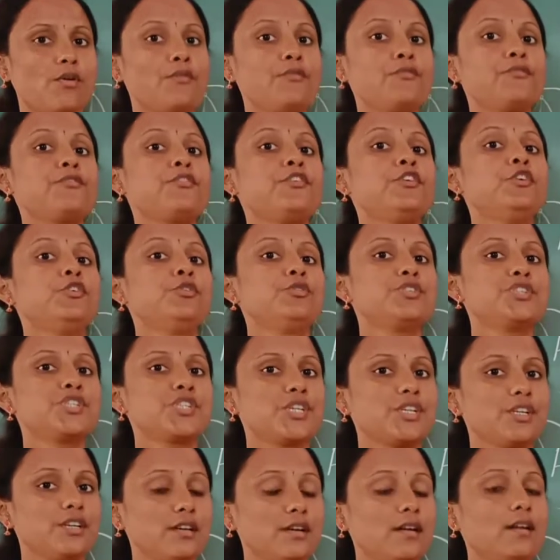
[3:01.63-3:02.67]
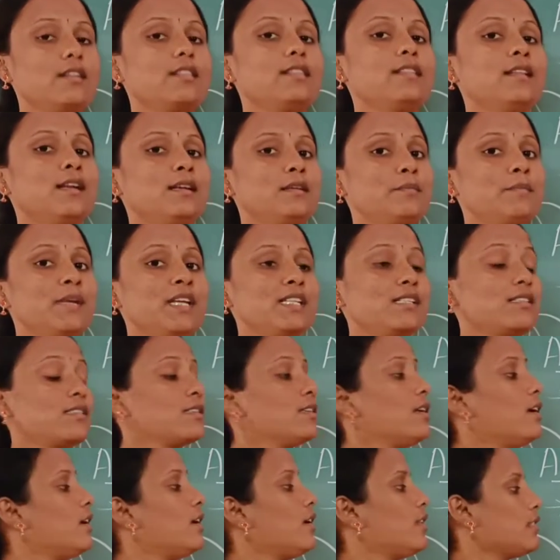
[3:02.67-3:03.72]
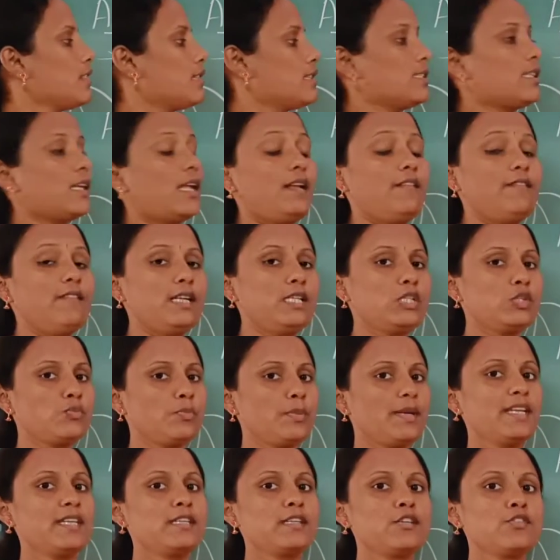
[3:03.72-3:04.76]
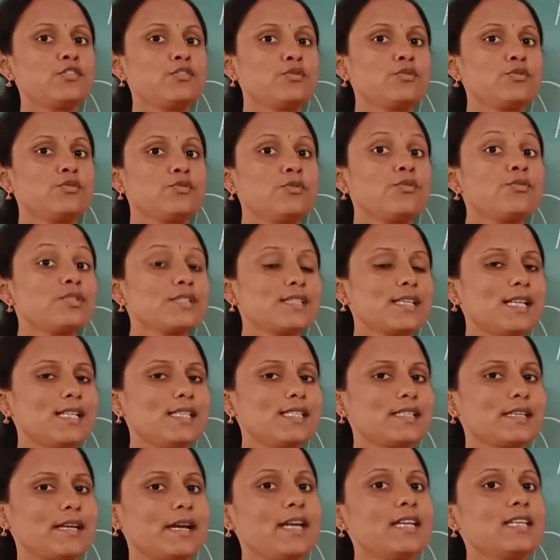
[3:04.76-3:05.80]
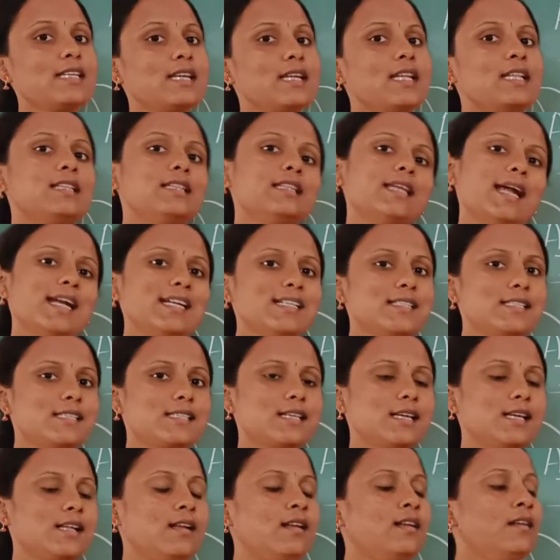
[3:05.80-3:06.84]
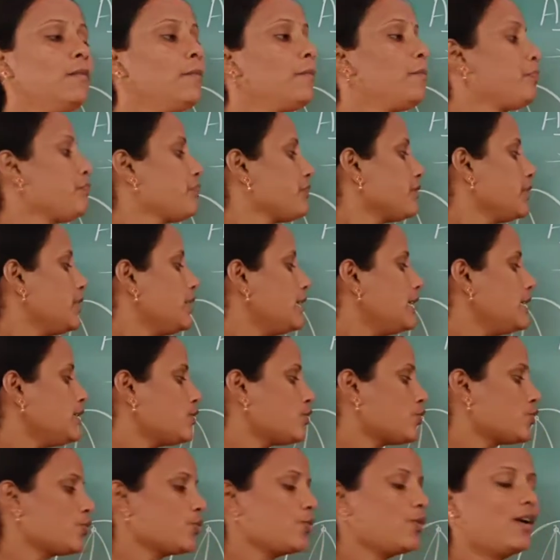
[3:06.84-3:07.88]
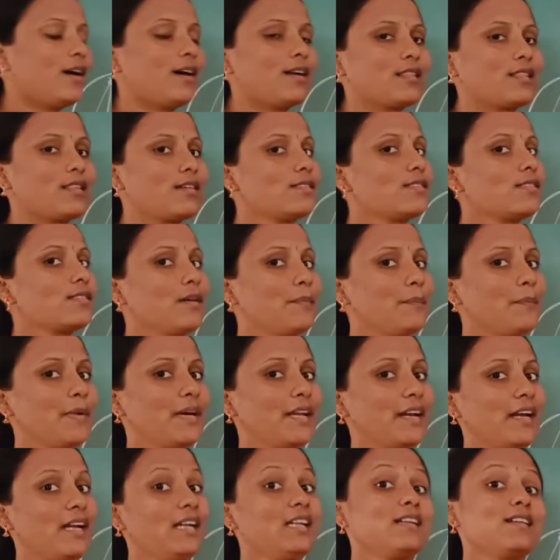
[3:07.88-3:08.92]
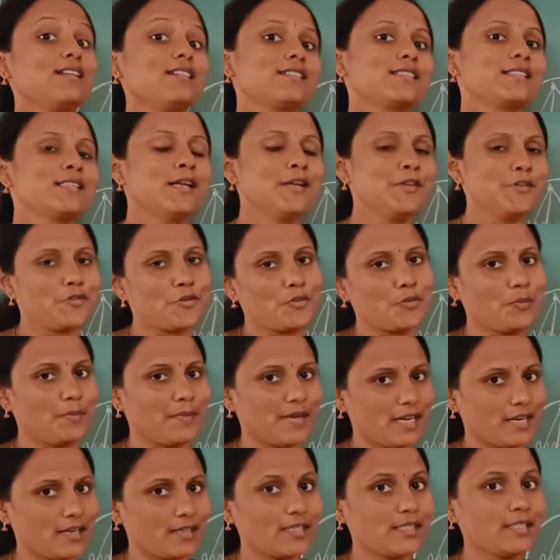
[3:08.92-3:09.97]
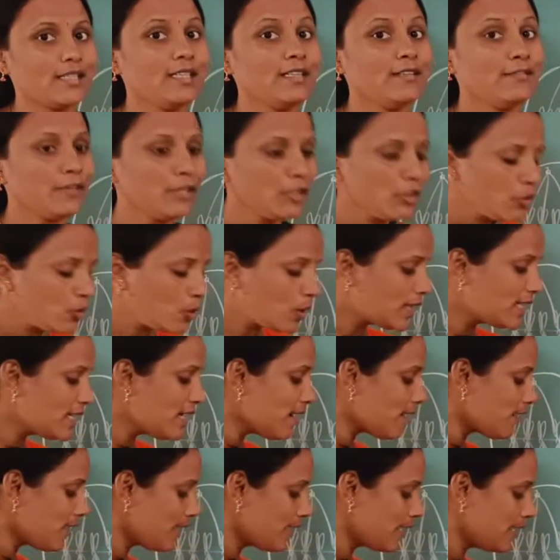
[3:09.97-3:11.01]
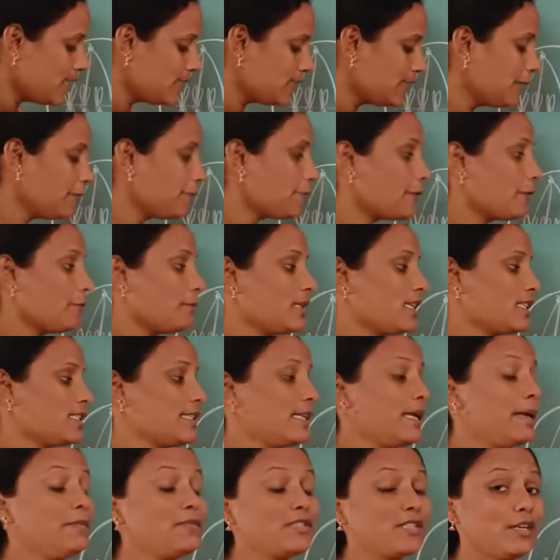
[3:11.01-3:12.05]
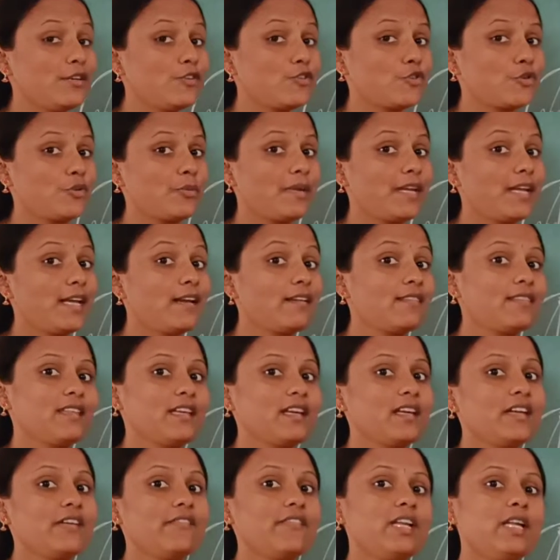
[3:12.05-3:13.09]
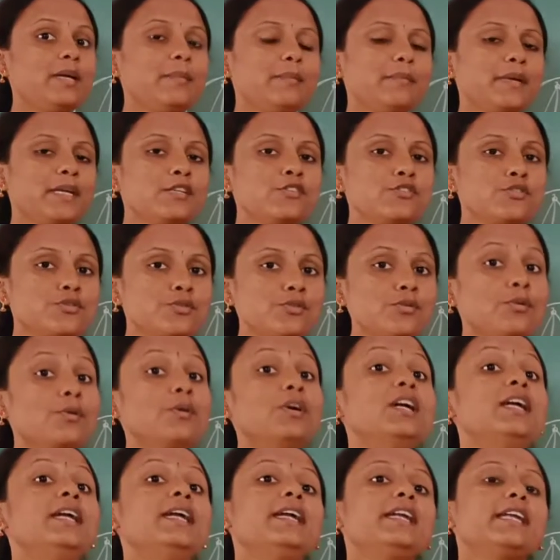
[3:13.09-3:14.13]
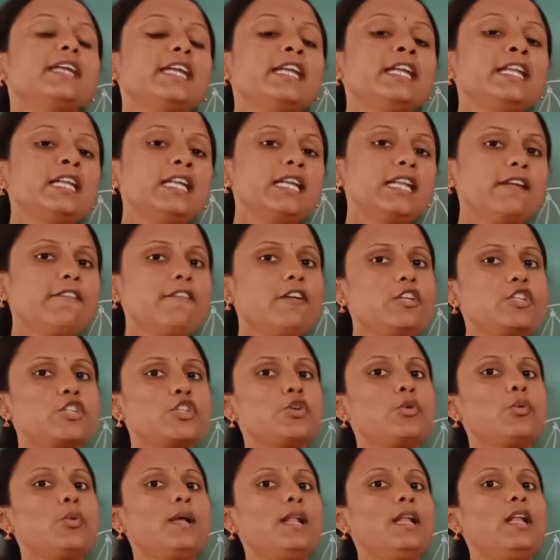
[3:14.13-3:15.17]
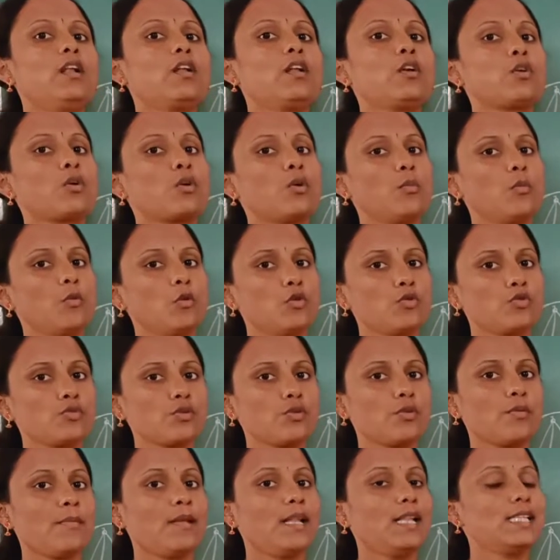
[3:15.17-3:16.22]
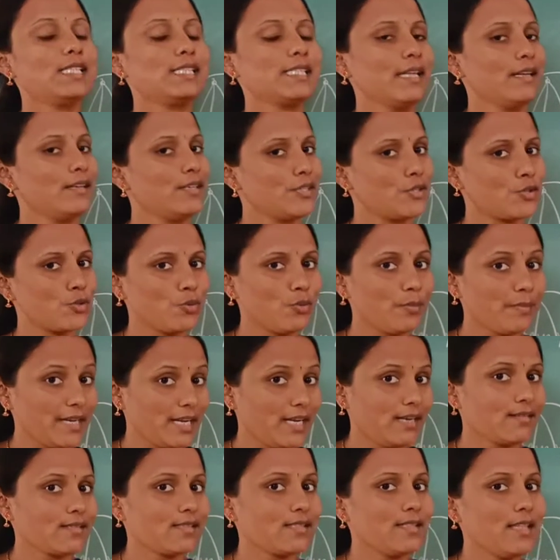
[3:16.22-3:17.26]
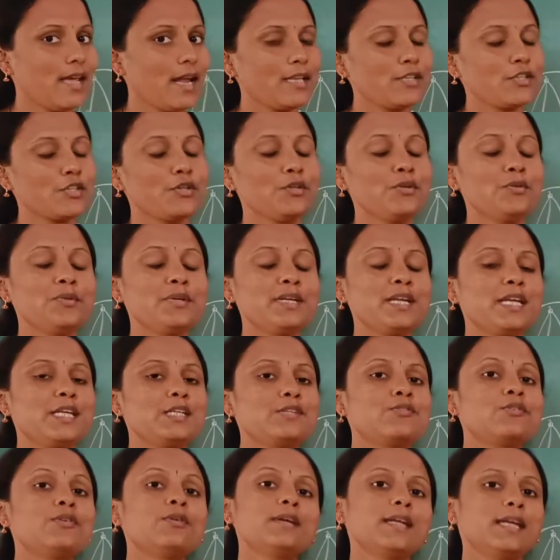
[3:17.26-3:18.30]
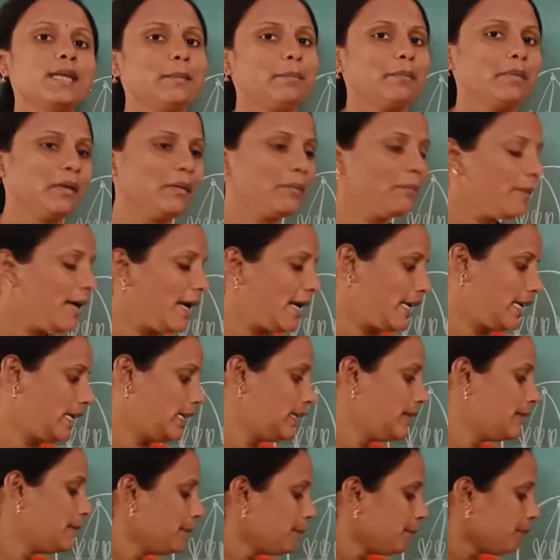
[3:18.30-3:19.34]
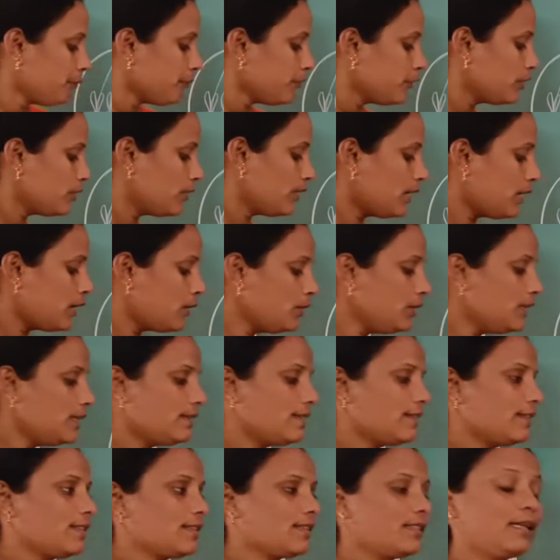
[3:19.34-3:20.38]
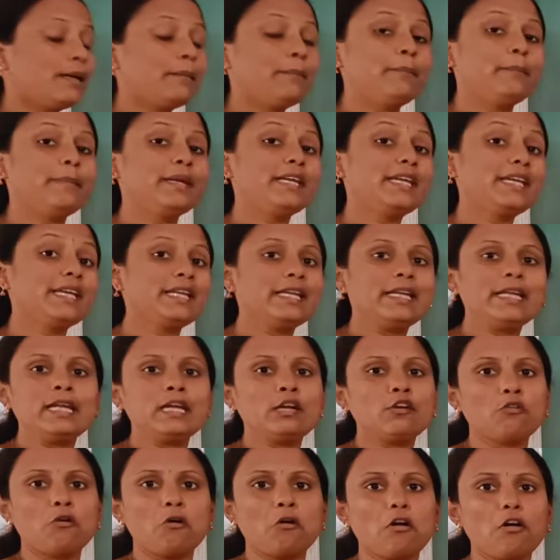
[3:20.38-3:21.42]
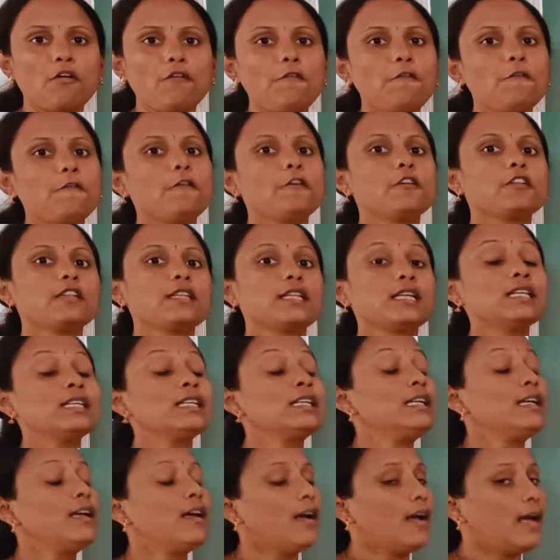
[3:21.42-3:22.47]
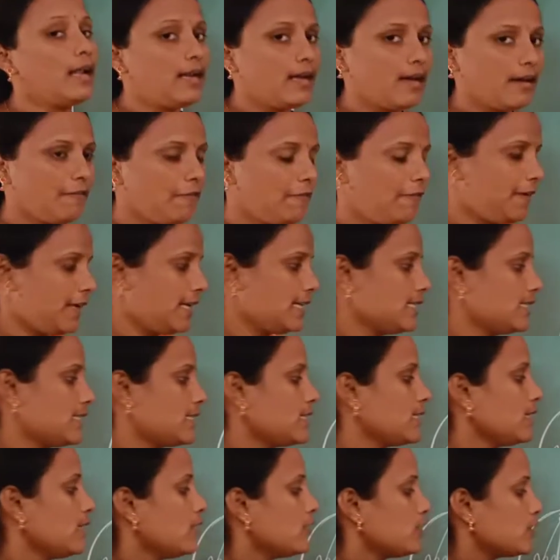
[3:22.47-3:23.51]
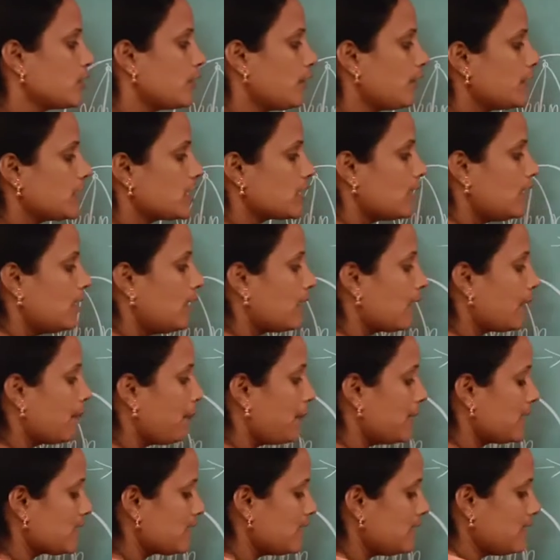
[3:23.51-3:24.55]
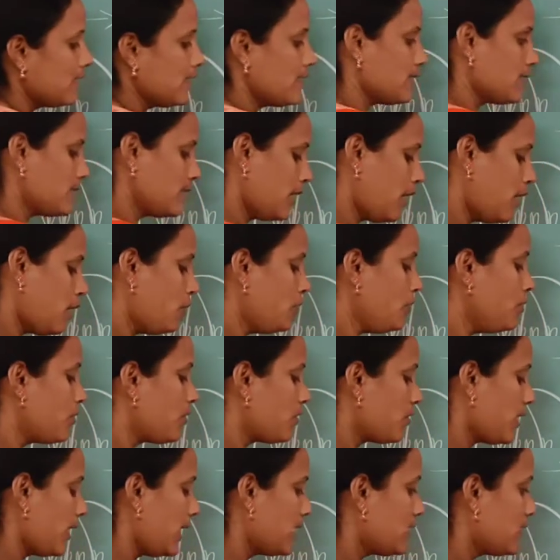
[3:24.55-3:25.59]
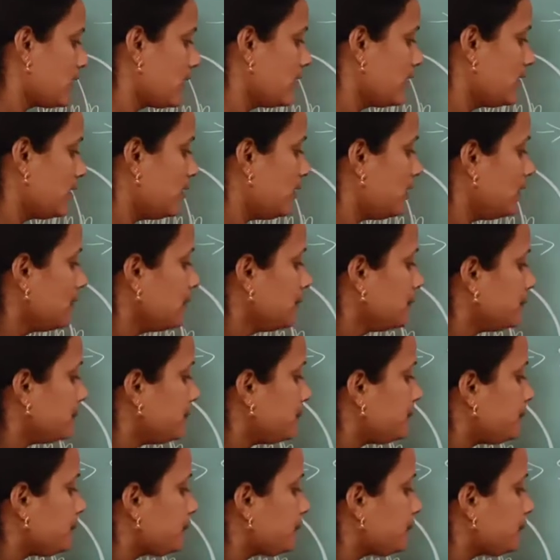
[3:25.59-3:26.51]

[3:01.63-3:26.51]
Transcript: of future. That means the cell will split into two cells, right? In that cell, these two are the separate centromeres. Even though they are arising from the same centromere, they develop into individual chromosomal centromeres. That you need to keep in mind. So now this is the beginning of the anaphase. So we shall represent it now right here.